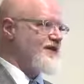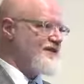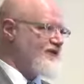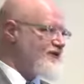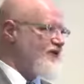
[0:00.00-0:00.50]
the
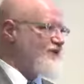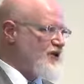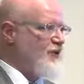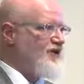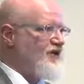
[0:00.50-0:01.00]
view from
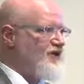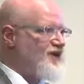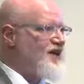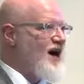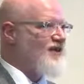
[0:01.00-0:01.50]
your window
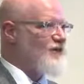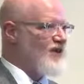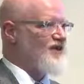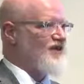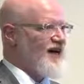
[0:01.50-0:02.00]
is not
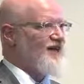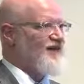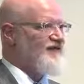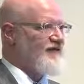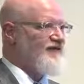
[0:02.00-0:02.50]
what the
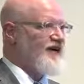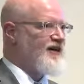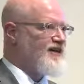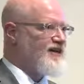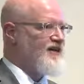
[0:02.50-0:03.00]
reality
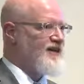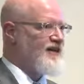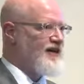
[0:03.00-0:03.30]
reflects,